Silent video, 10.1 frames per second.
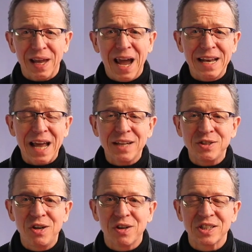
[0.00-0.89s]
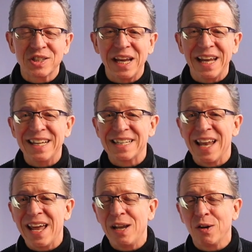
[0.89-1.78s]
And as you can see, he's
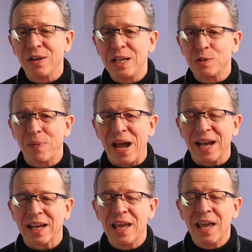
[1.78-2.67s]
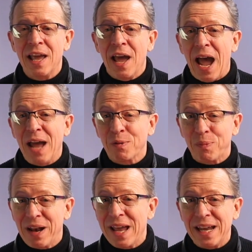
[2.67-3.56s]
laying on his back and
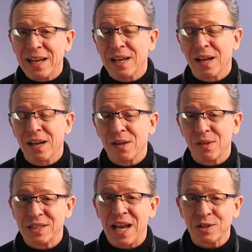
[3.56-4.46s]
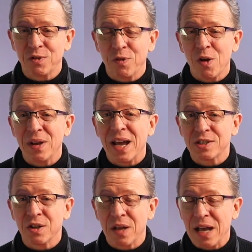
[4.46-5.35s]
playing the saxophone
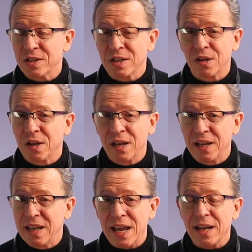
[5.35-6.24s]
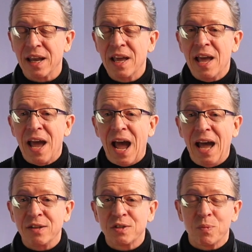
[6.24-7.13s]
at a gig.
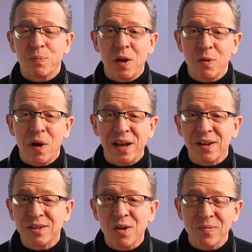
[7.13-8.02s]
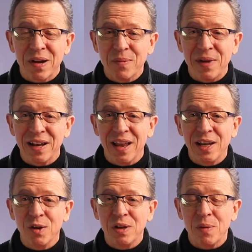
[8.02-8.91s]
And by the way, I don't recommend
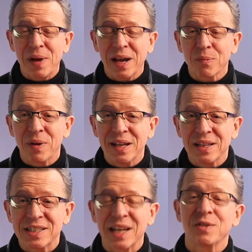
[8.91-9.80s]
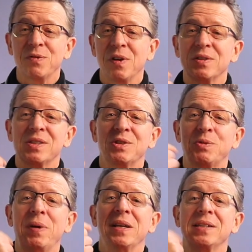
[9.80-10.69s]
laying on your back playing the saxophone because the
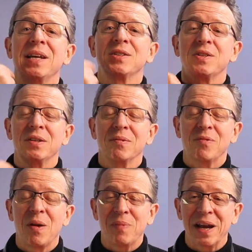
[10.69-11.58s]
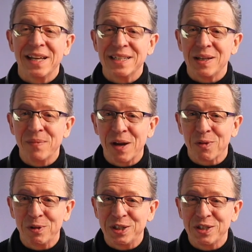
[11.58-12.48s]
spit tends to run back into your
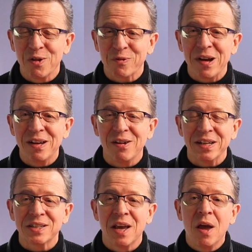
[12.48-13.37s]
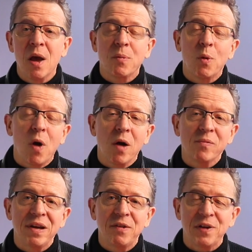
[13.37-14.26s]
mouth, which is not very nice. But what I'm
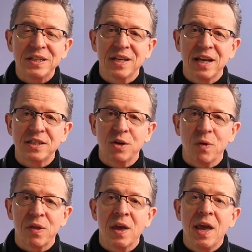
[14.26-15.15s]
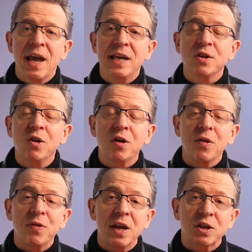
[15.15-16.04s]
really fascinated with is look
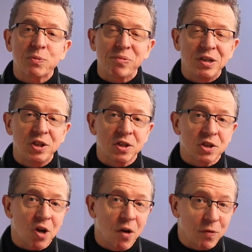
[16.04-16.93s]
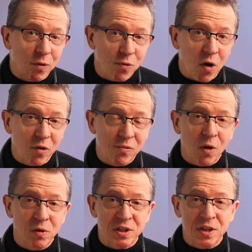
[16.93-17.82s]
at the expressions of the rock and
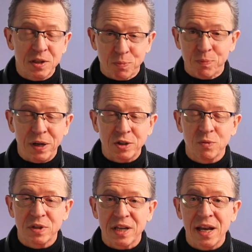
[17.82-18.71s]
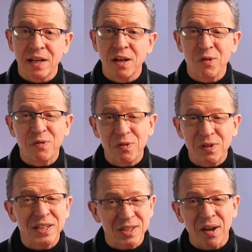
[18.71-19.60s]
rollers. This picture was taken in the
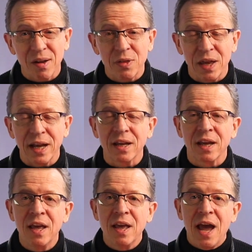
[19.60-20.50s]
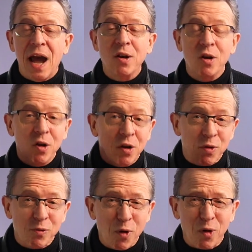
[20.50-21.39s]
50s, I think. And look
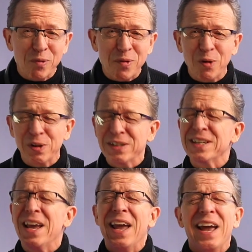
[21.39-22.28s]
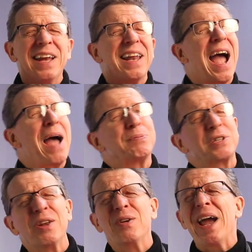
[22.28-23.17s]
at the rock and rollers in
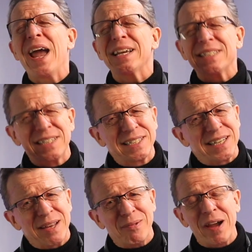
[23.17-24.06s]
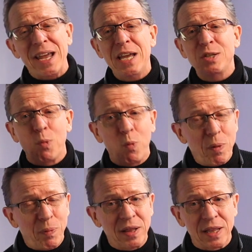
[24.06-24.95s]
absolute ecstasy, right? He's
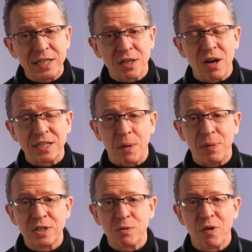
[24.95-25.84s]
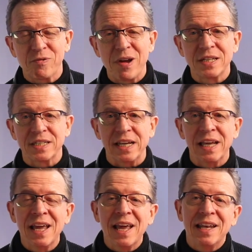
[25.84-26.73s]
whipping these guys up into a frenzy.
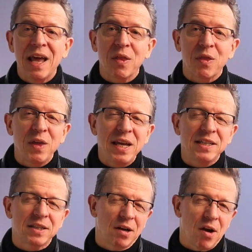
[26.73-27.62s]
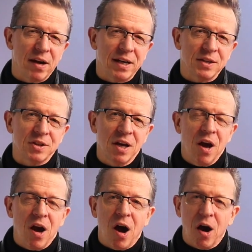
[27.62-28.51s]
Now, these guys
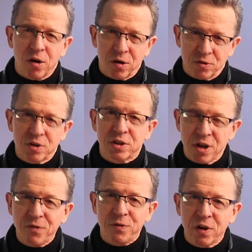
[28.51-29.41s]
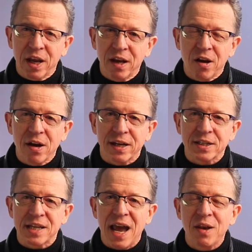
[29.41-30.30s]
are tough looking
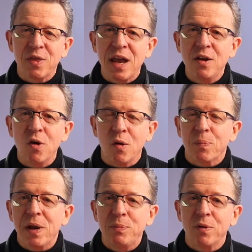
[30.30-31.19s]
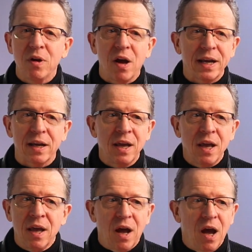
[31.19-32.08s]
guys, and they're not people like
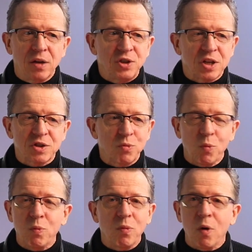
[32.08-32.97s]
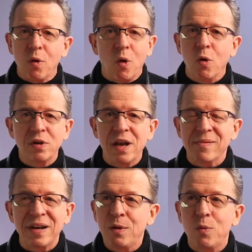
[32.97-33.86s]
just
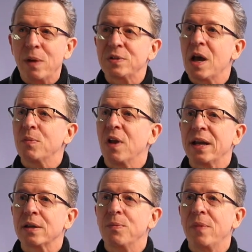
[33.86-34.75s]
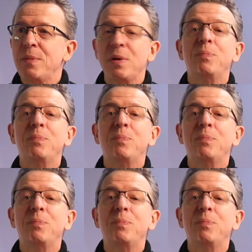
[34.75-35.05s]
ordinarily whipped up like maybe